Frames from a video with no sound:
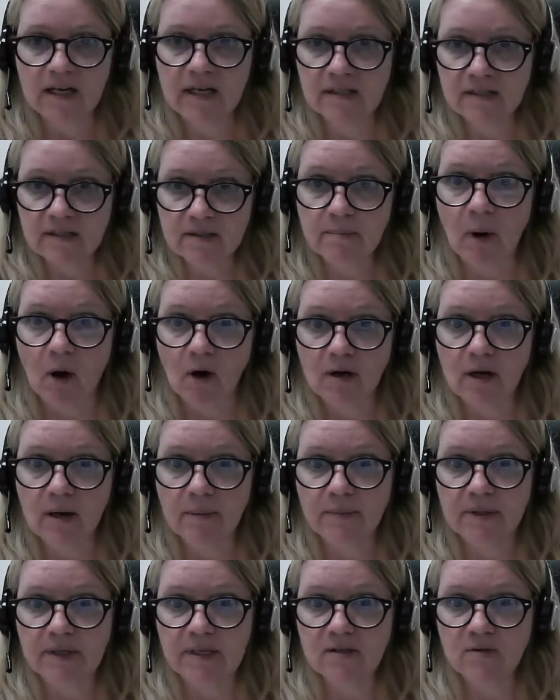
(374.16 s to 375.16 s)
In small
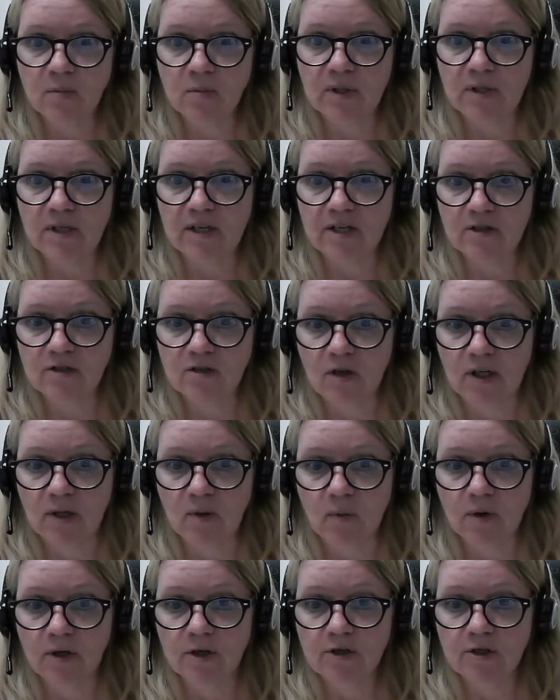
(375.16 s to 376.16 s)
companies, when there's only
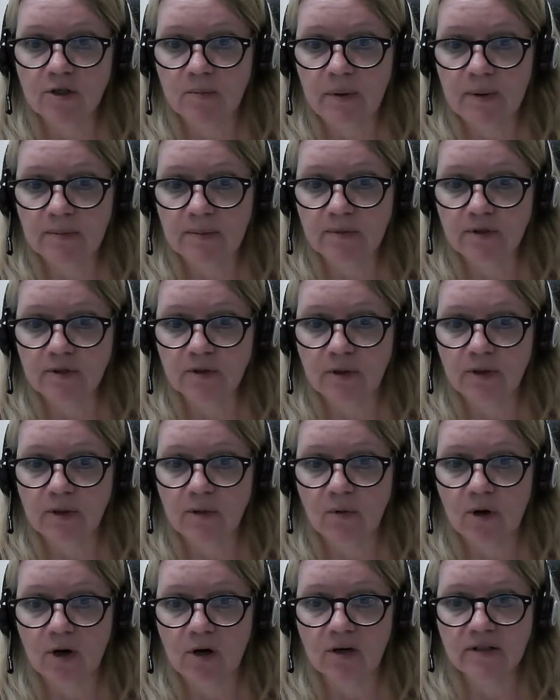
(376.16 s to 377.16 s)
one or two people doing
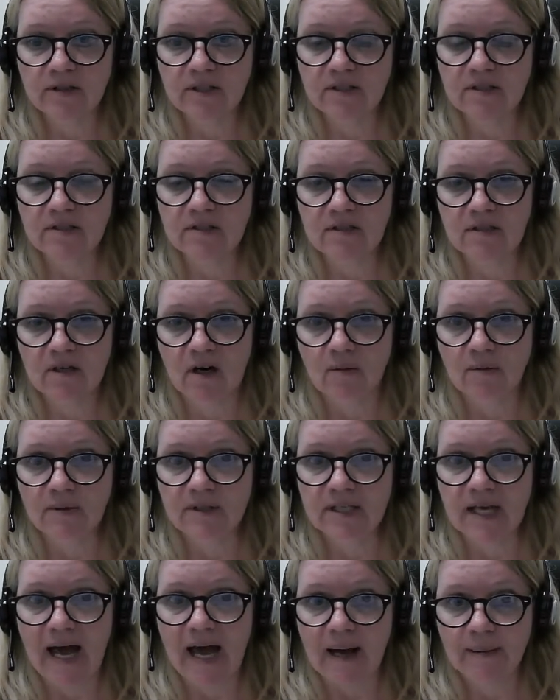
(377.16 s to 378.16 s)
the work, this isn't
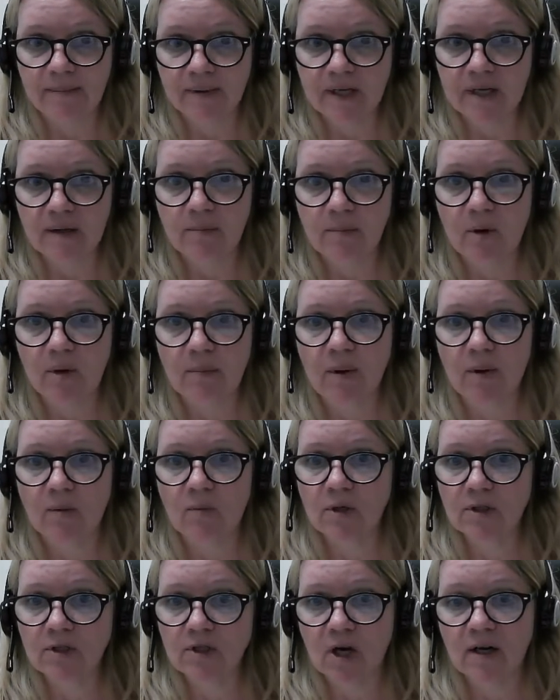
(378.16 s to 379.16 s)
always applicable,
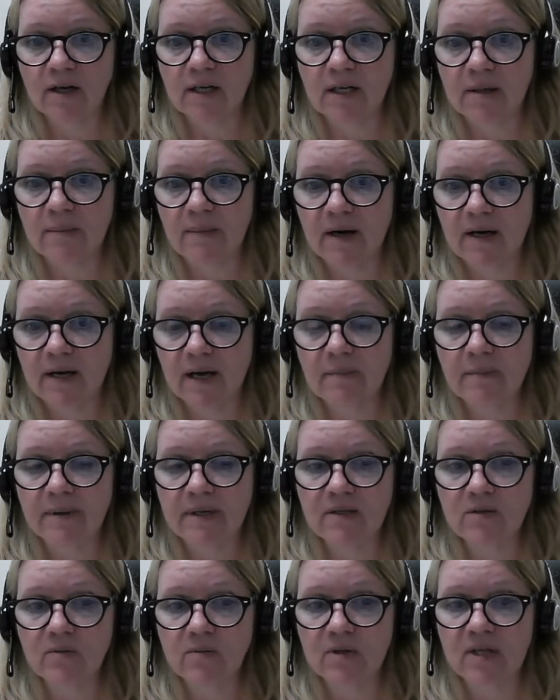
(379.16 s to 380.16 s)
but we're talking about
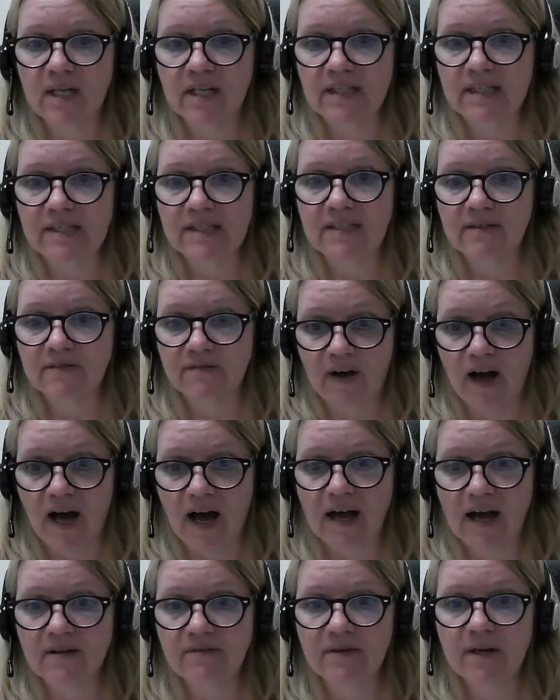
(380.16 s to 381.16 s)
companies with at least
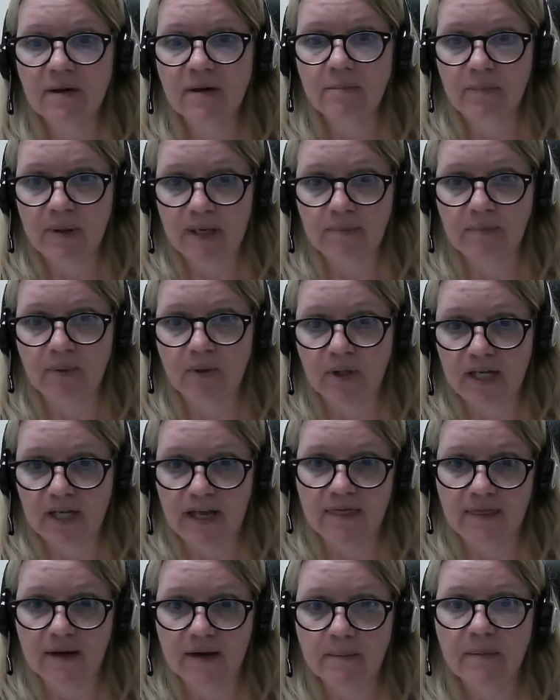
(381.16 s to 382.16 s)
5 people
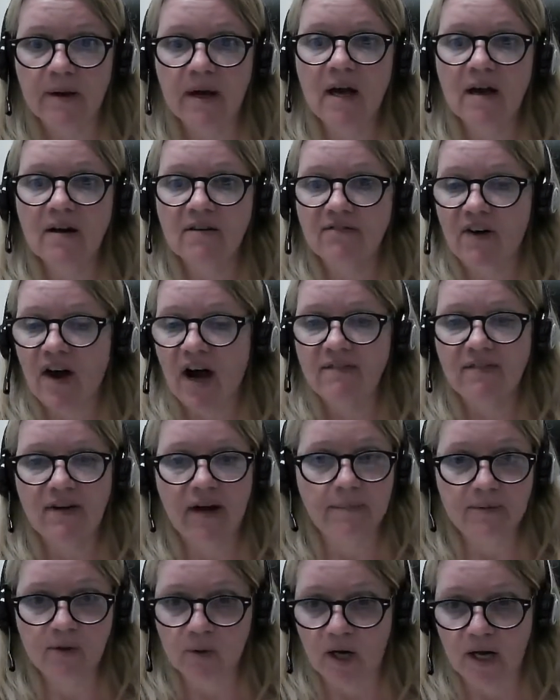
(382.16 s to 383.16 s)
in them, 5
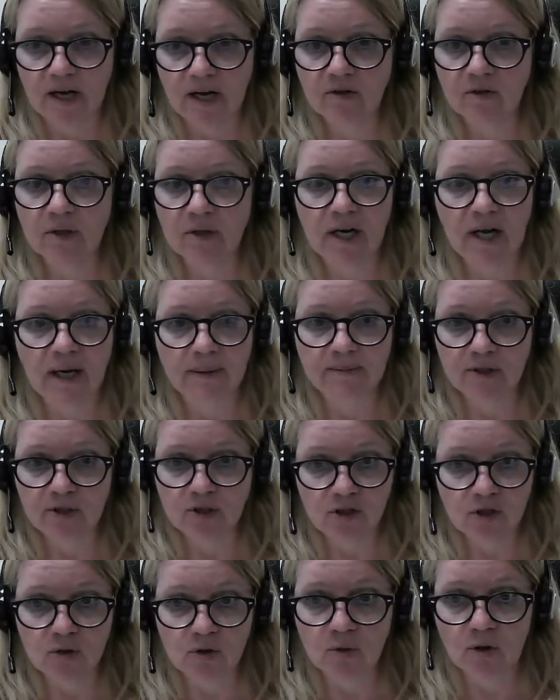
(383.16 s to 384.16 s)
up to 100, up to
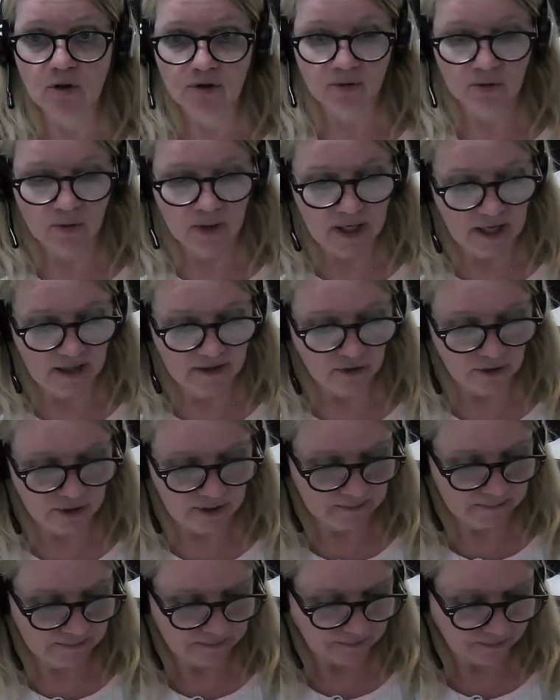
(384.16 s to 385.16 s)
2 or
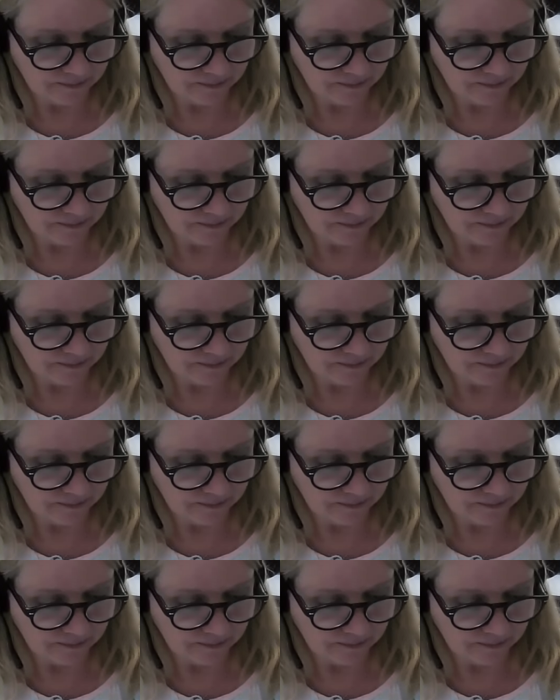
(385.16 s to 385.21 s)
300.